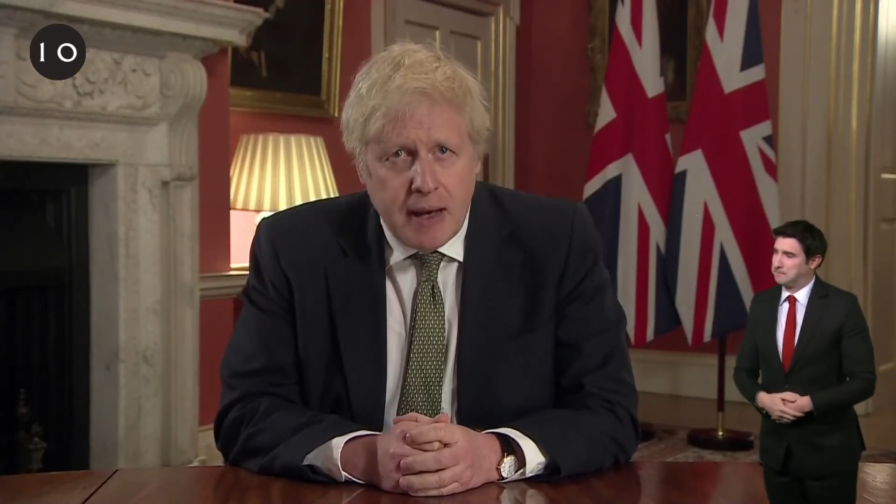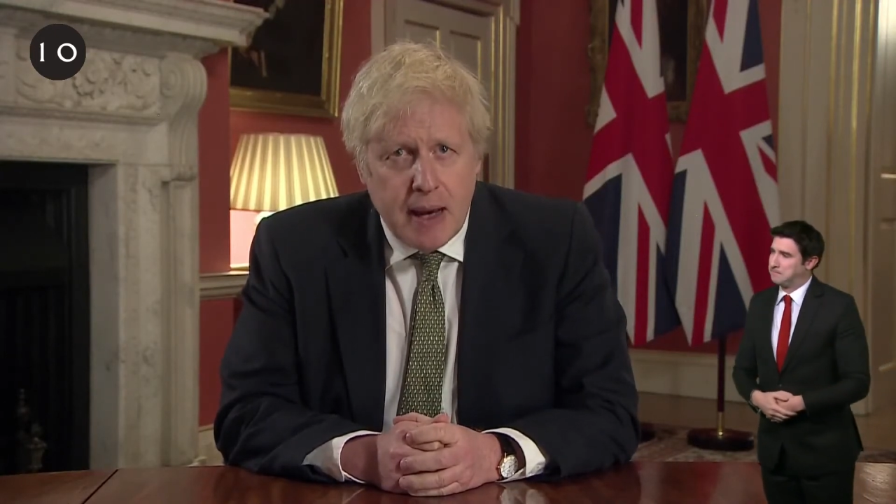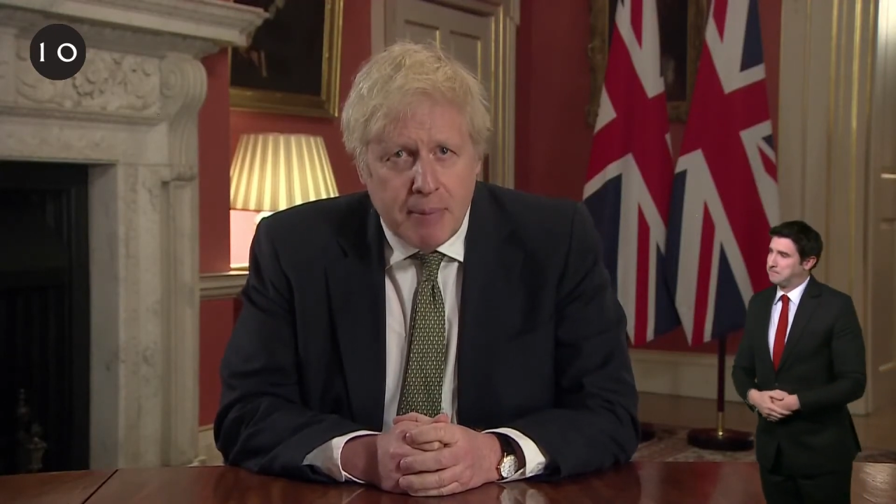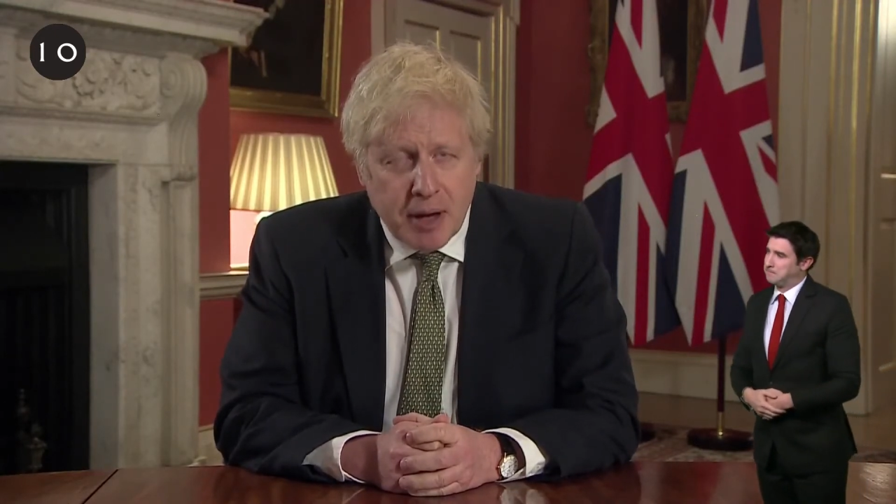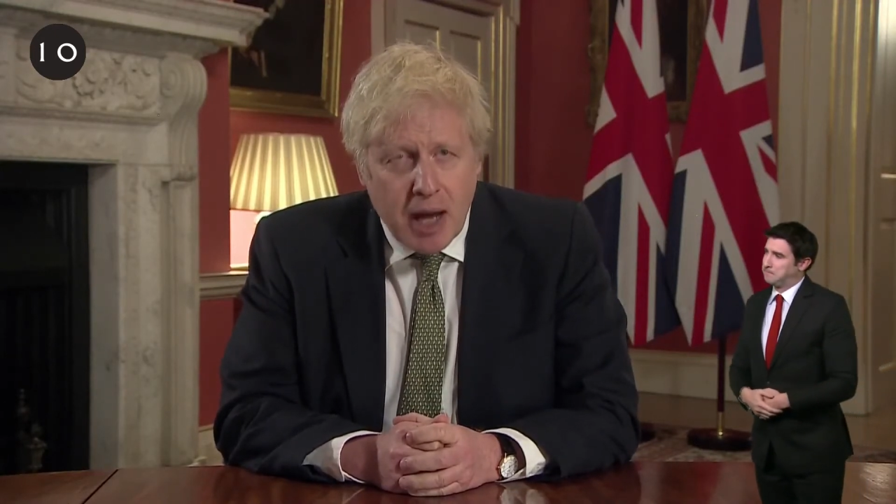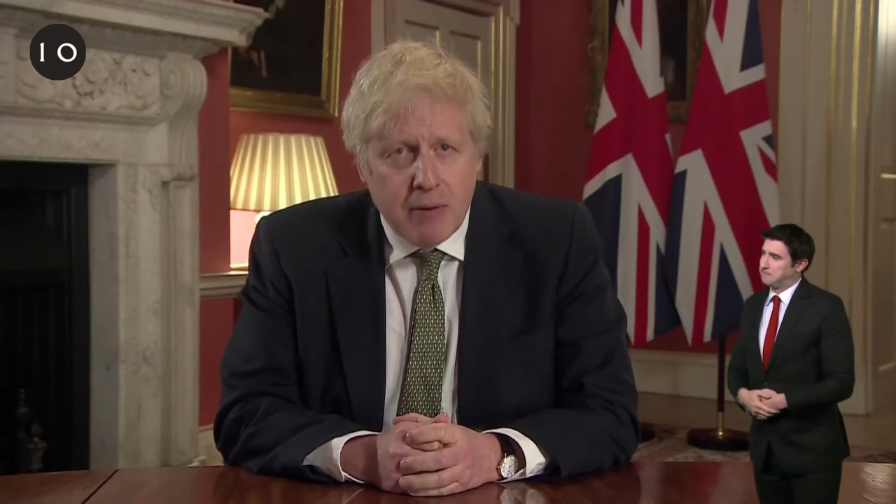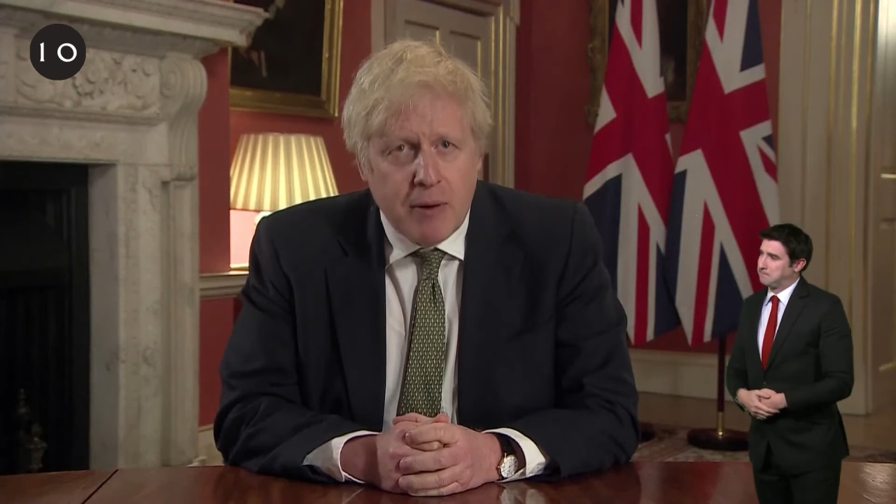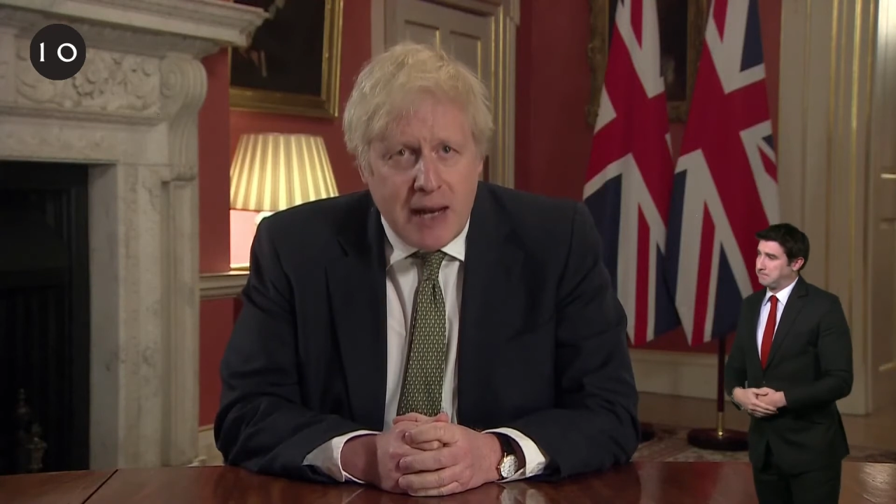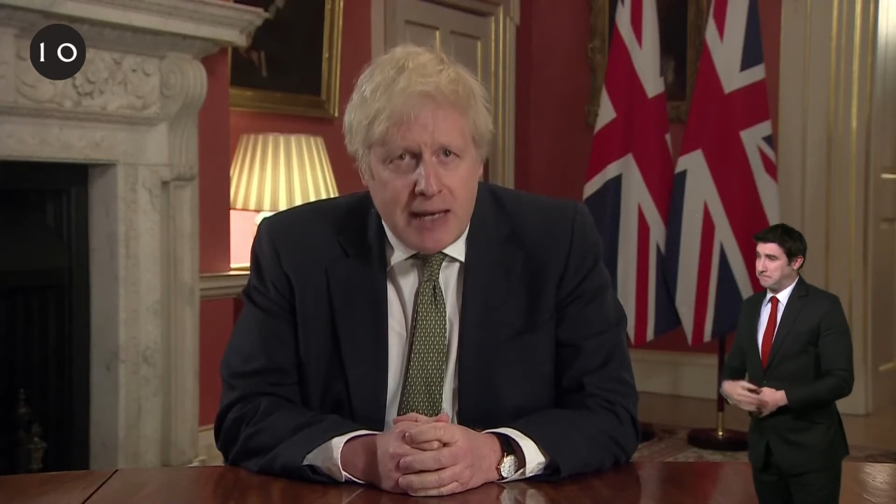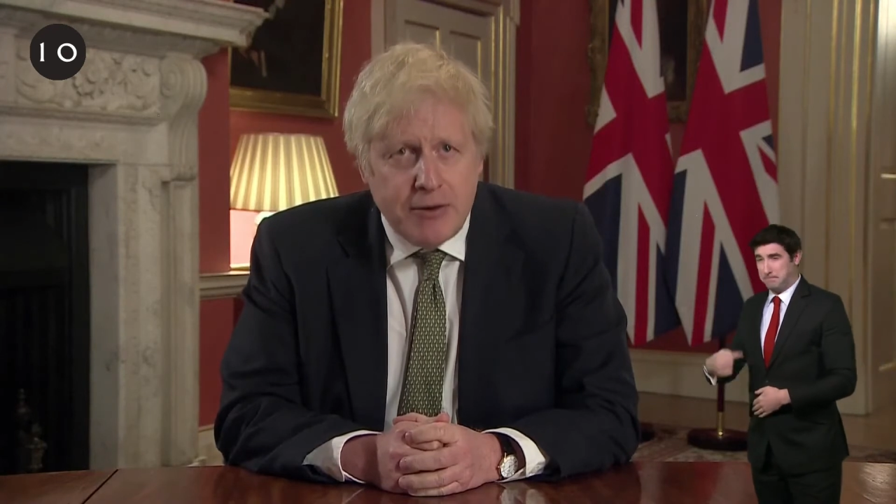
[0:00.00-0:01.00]
but I
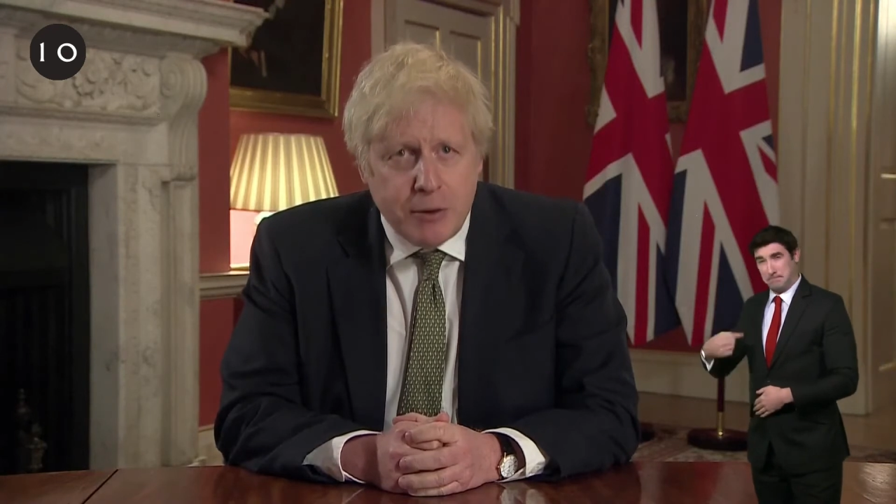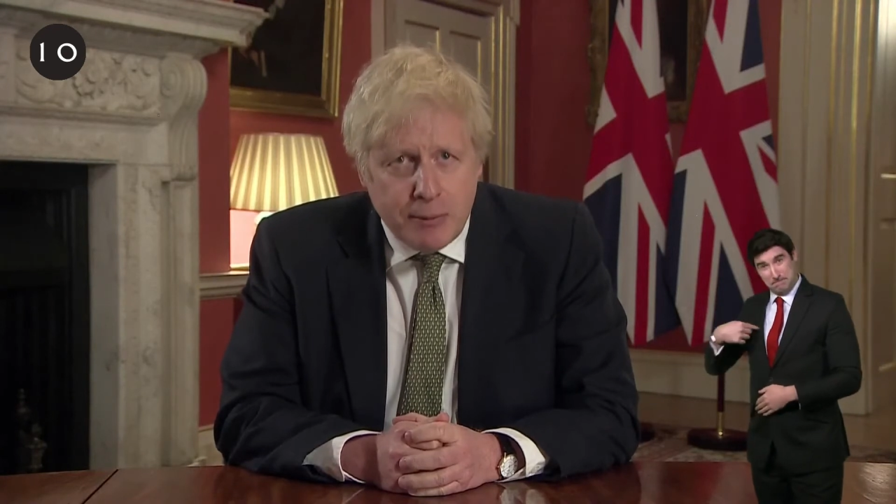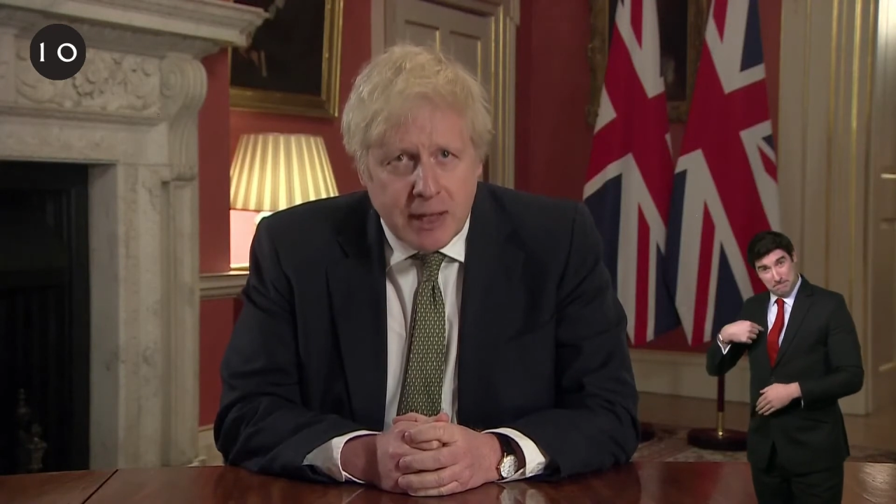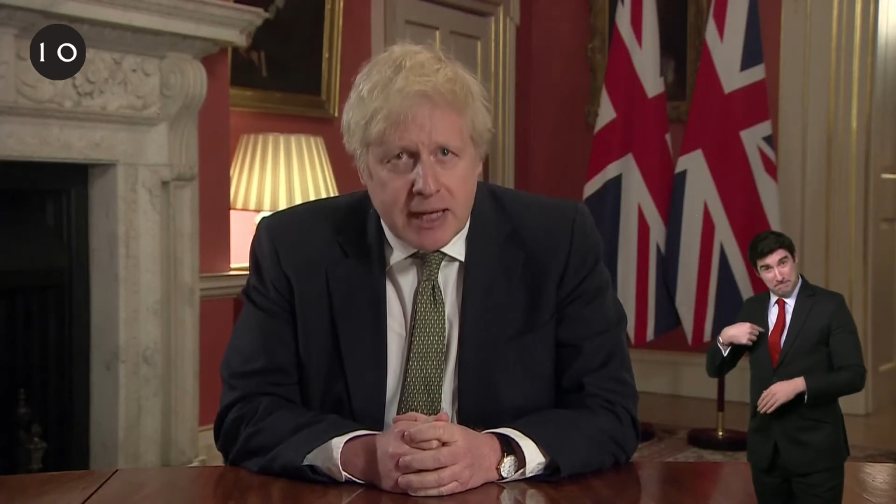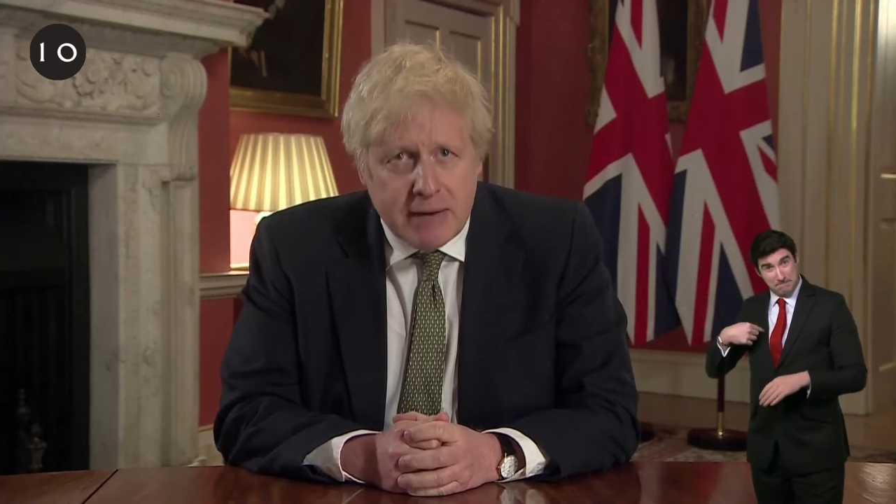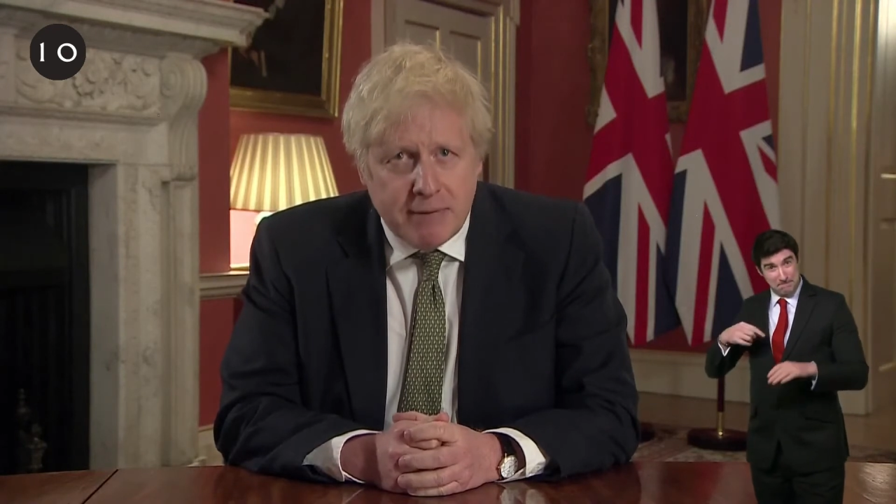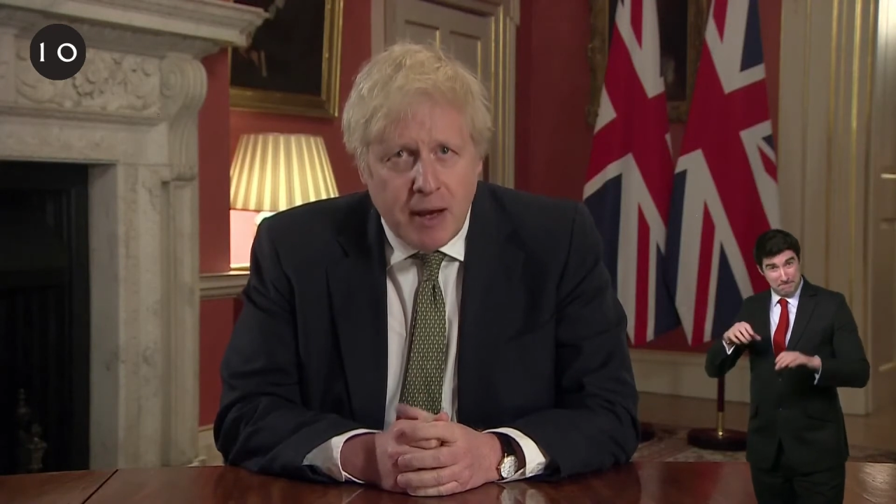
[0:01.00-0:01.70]
really do believe